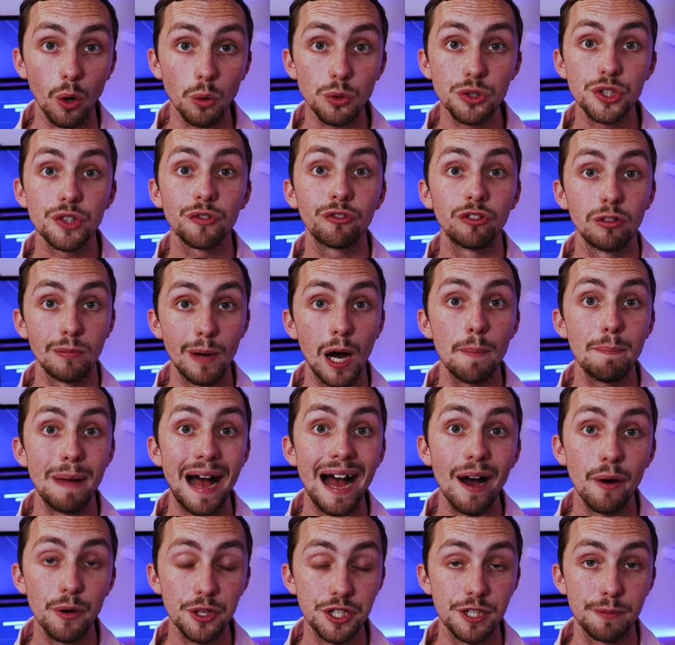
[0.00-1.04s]
volts from our
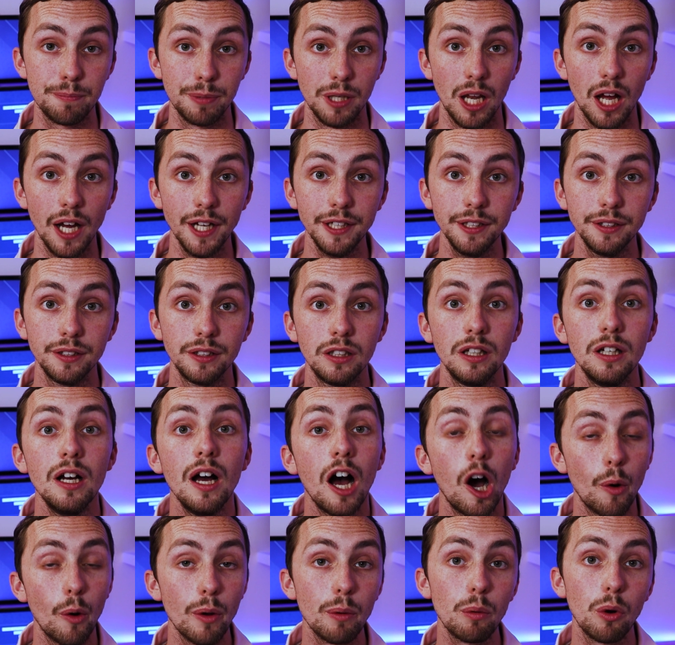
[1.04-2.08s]
power supply,
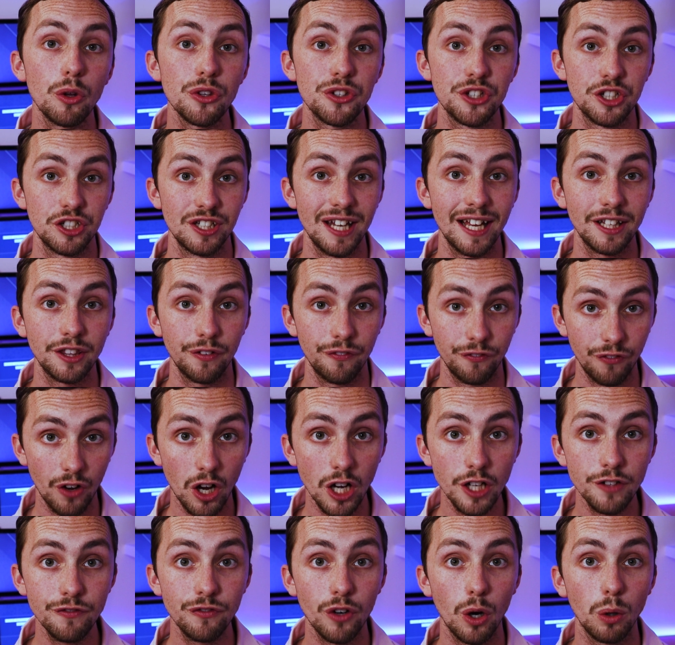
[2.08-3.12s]
and we want to connect the
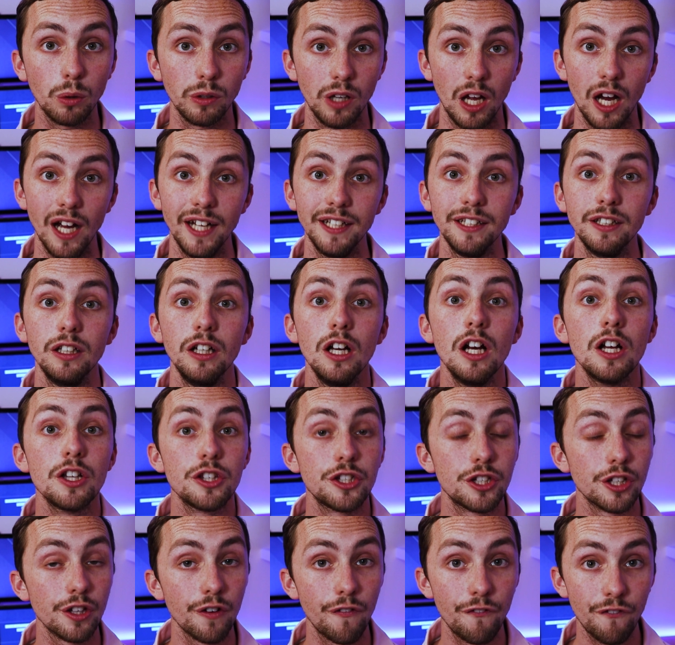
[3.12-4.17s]
5 volt line
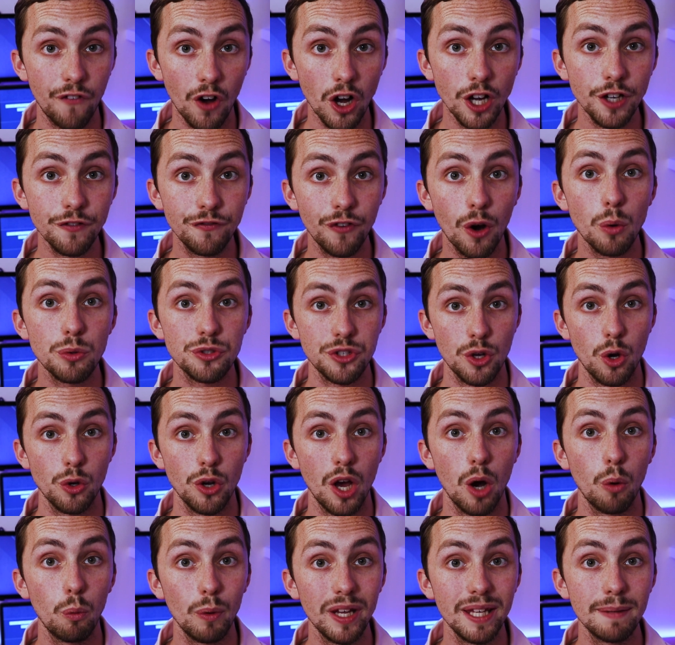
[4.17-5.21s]
to the 5 volts on
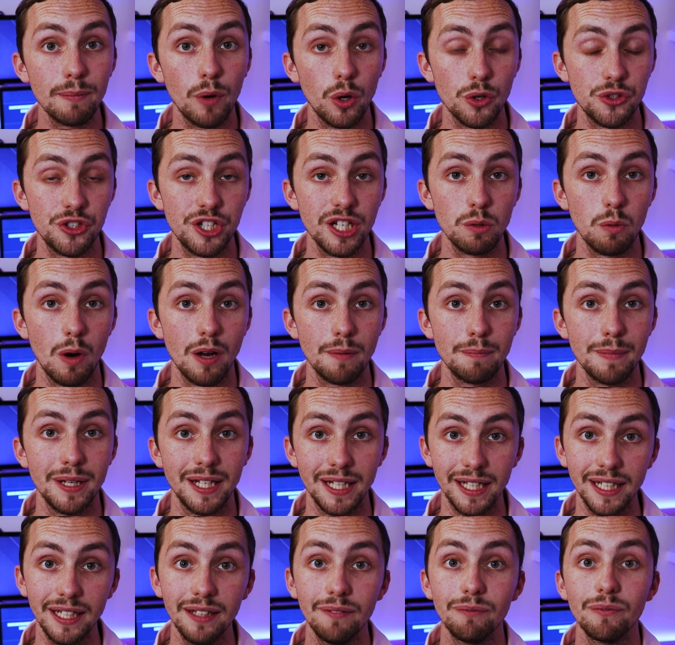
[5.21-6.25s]
our WeMOS D1
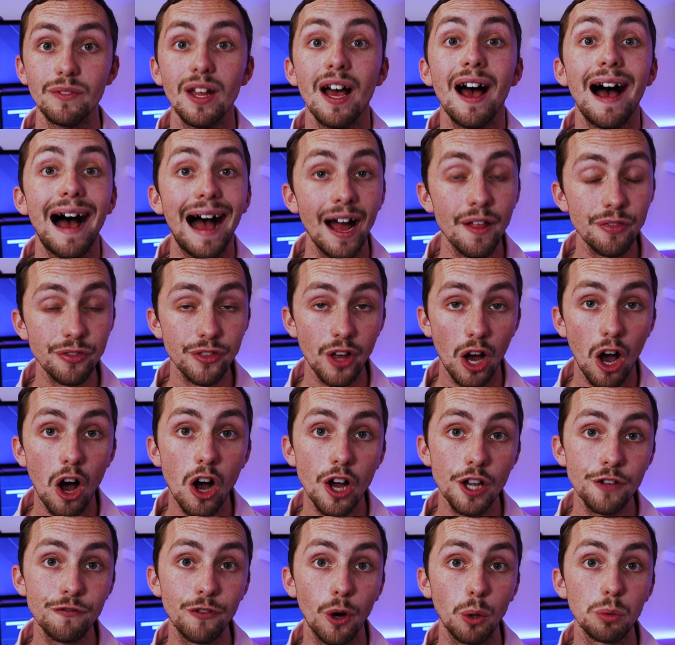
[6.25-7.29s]
Mini and the
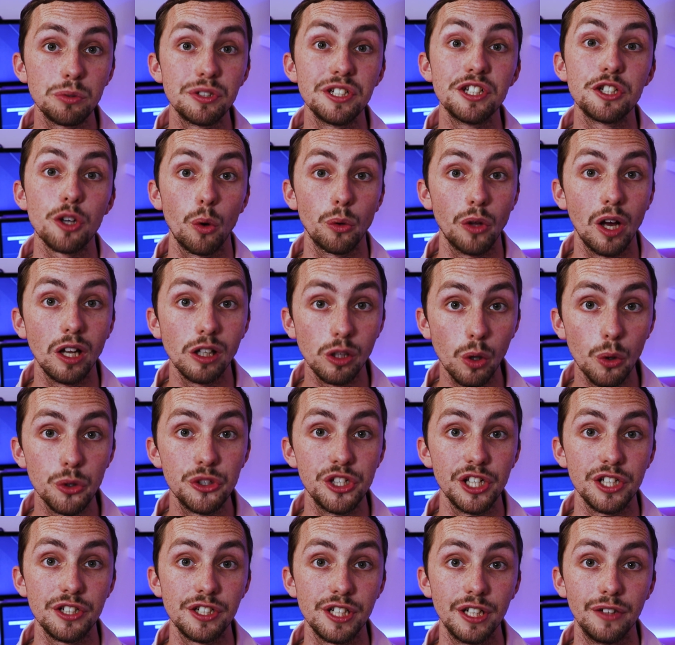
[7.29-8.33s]
high voltage on our
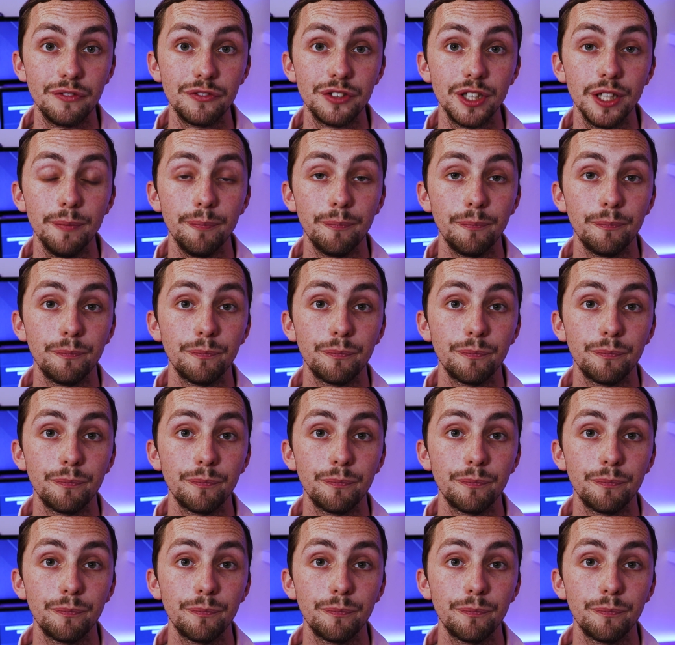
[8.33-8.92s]
logic shifter.